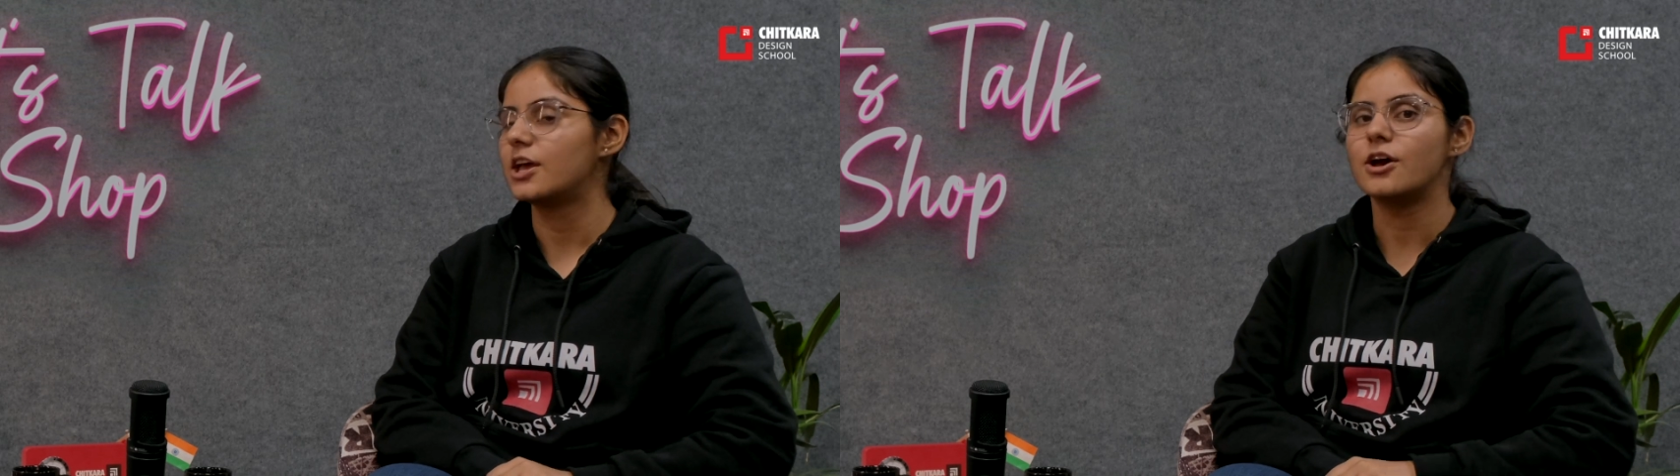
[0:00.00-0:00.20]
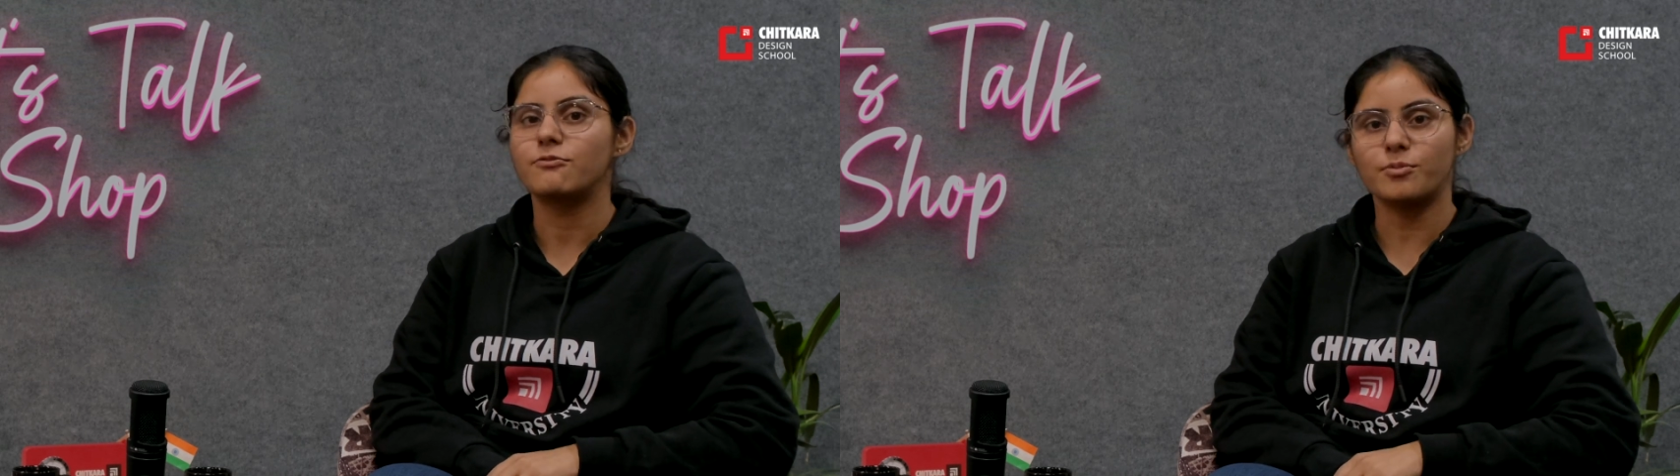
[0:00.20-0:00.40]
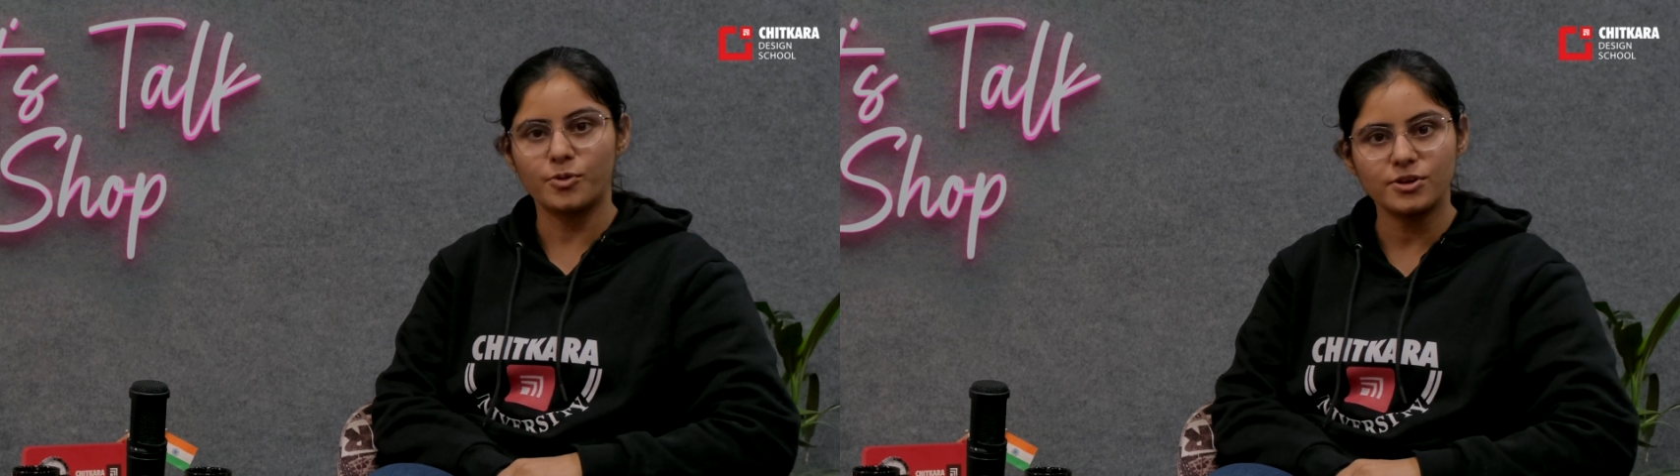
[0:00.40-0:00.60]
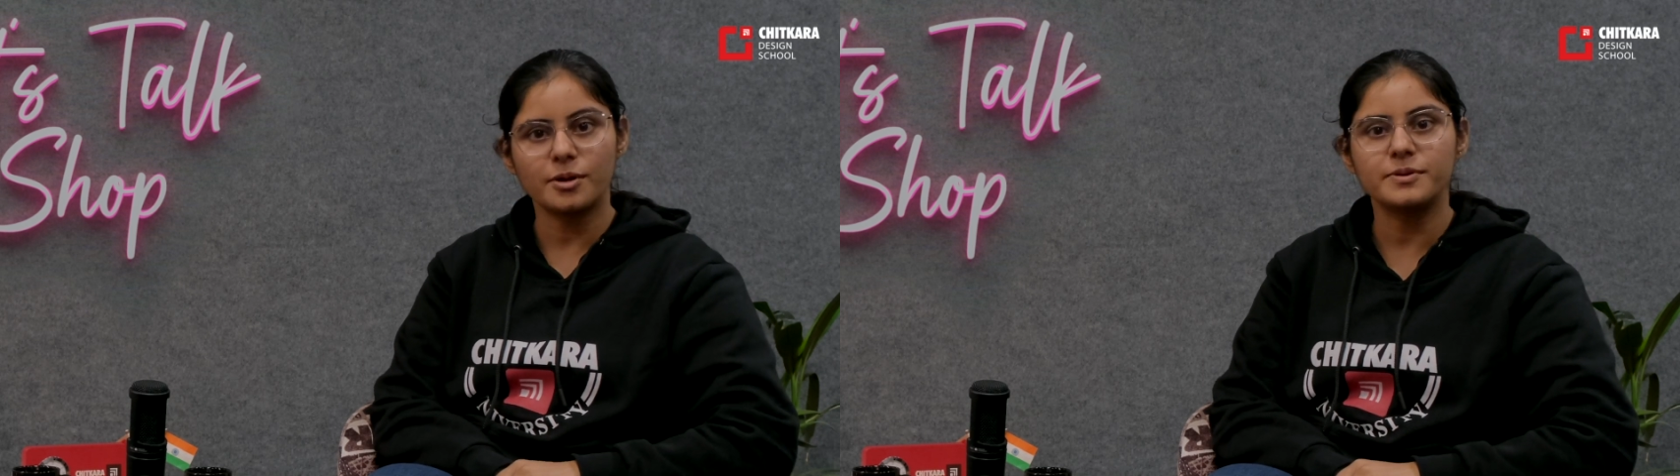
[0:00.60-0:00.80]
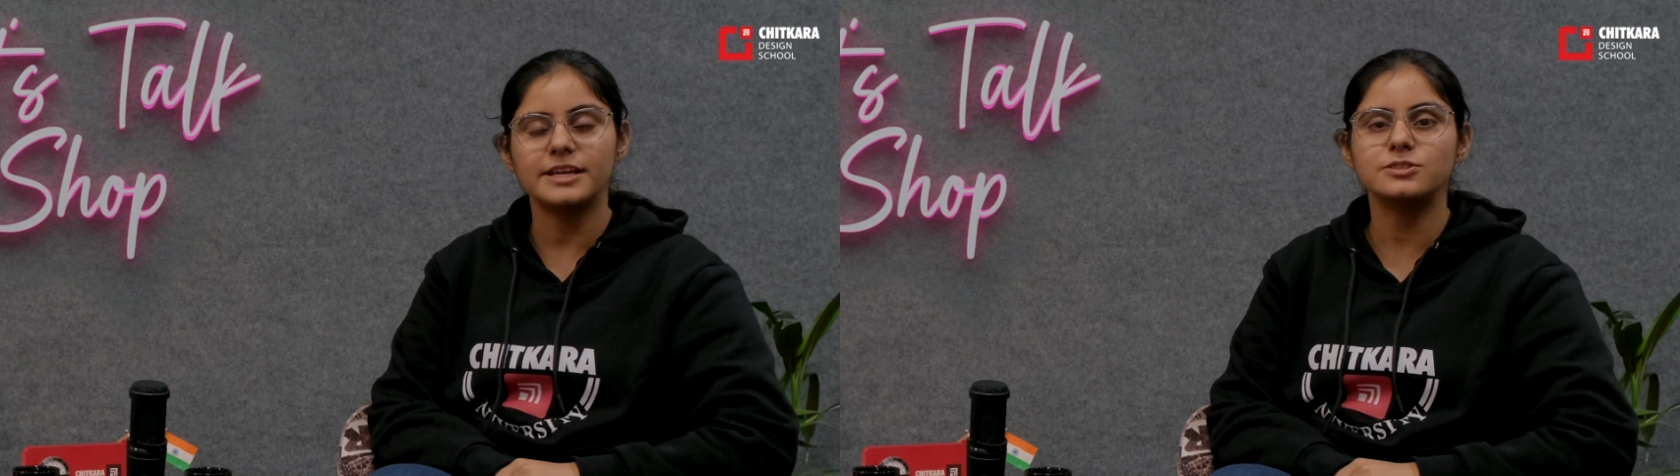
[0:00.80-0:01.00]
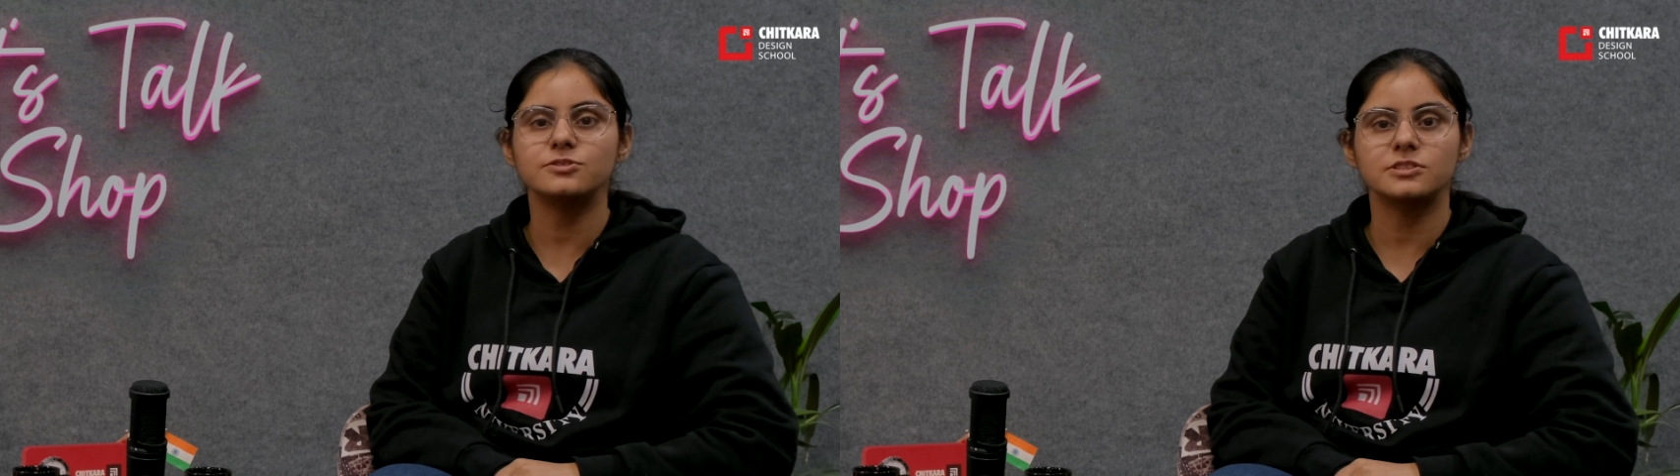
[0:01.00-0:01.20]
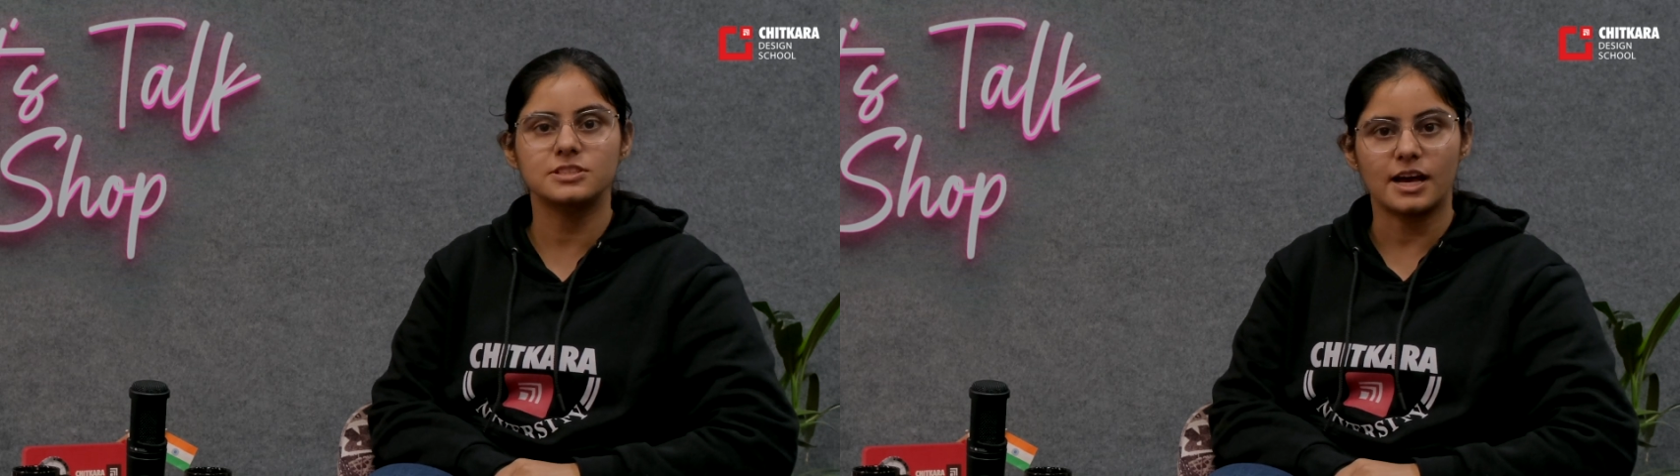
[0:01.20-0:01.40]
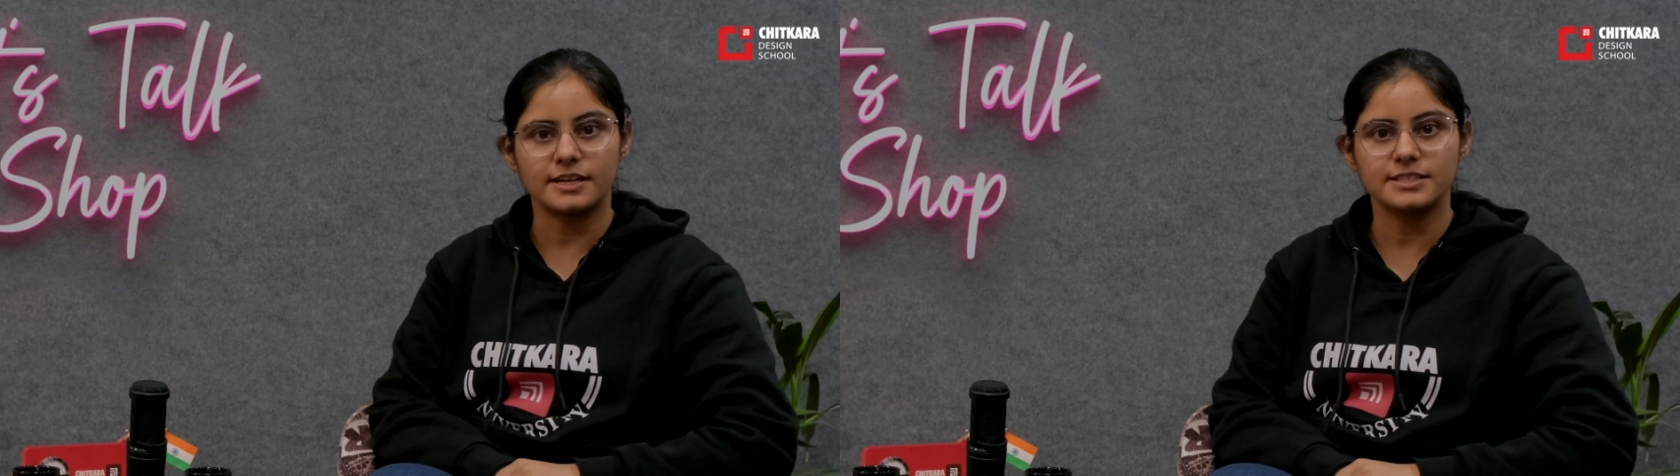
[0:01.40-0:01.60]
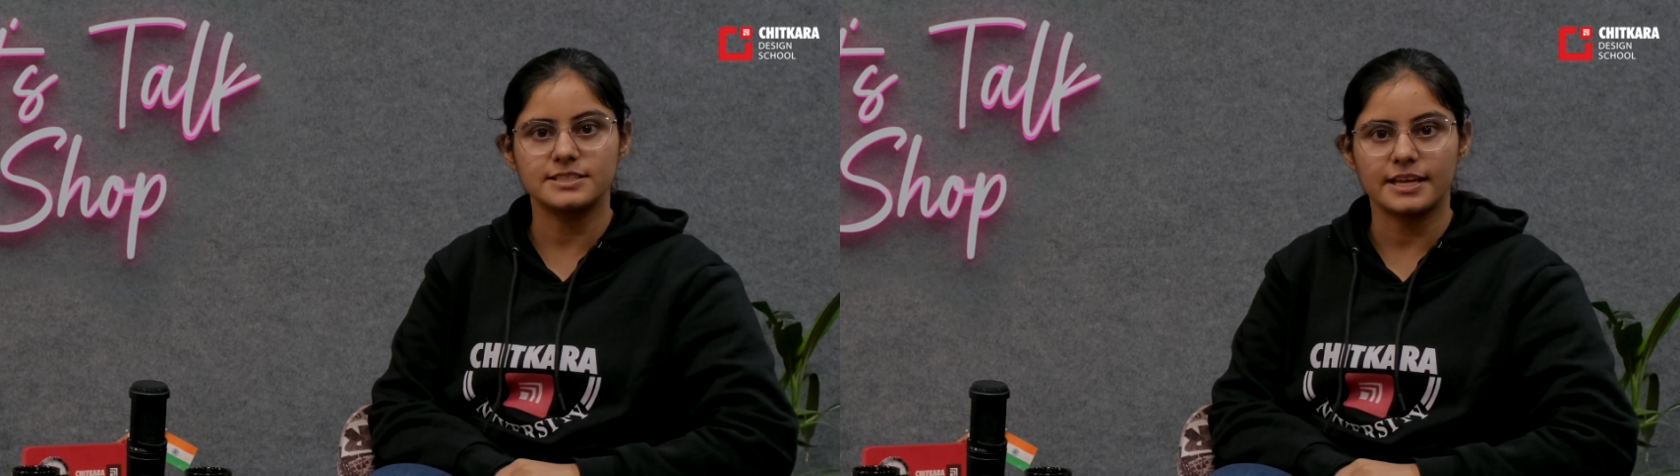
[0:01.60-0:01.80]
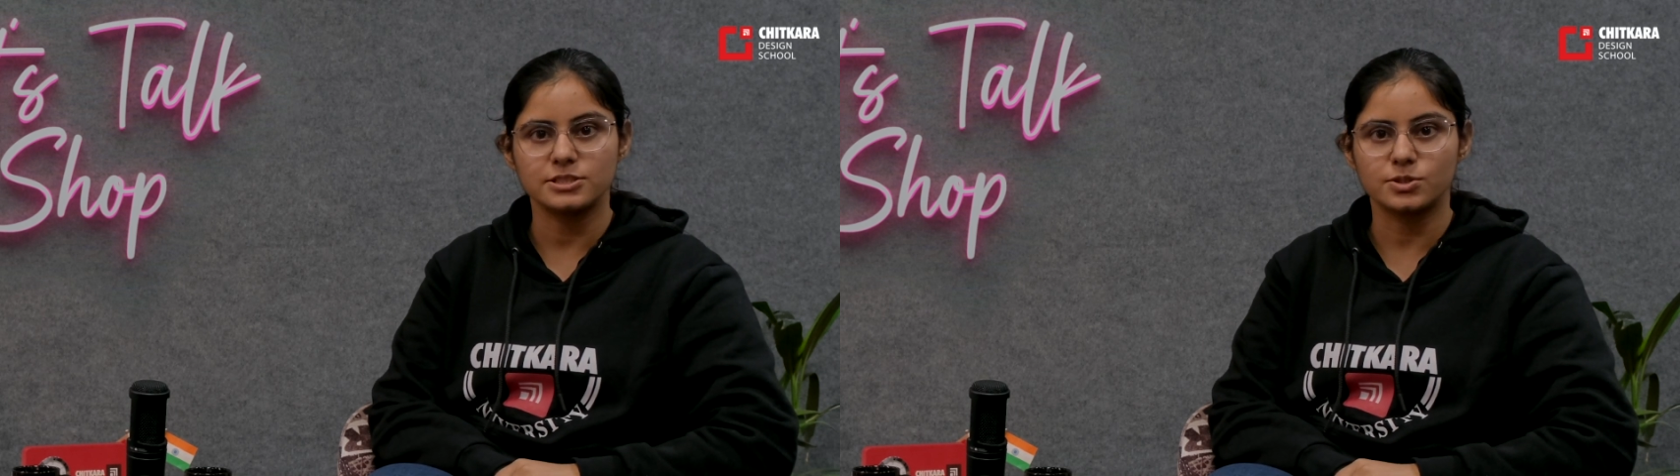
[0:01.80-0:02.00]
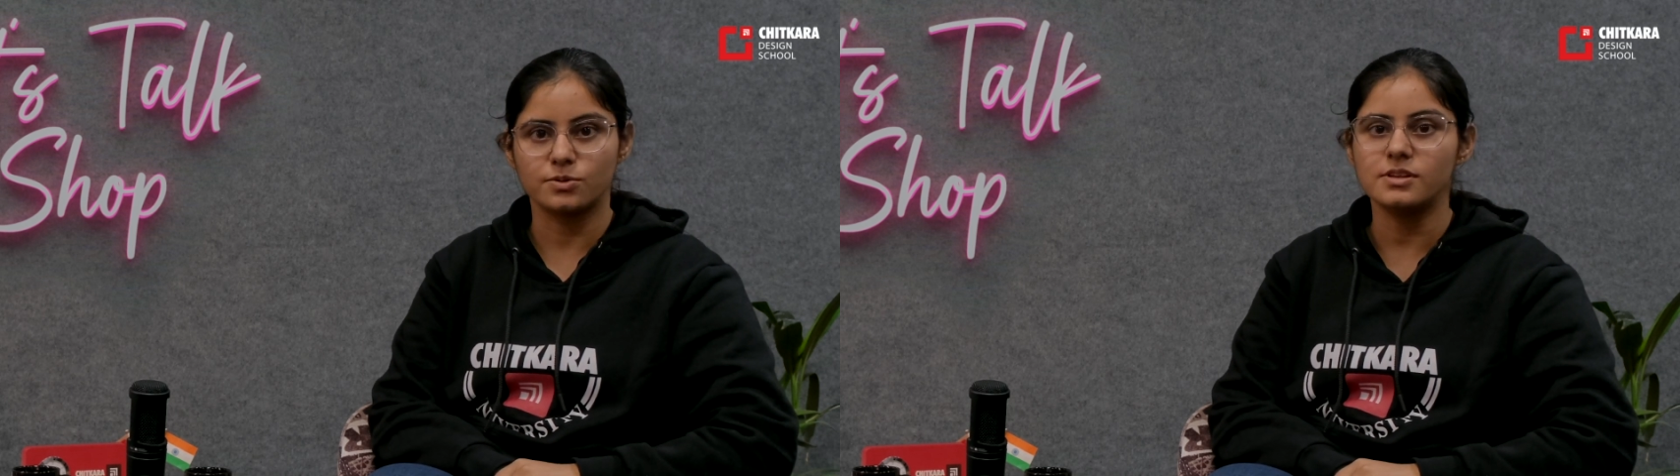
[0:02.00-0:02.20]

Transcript: For more updates on Chitkara Design School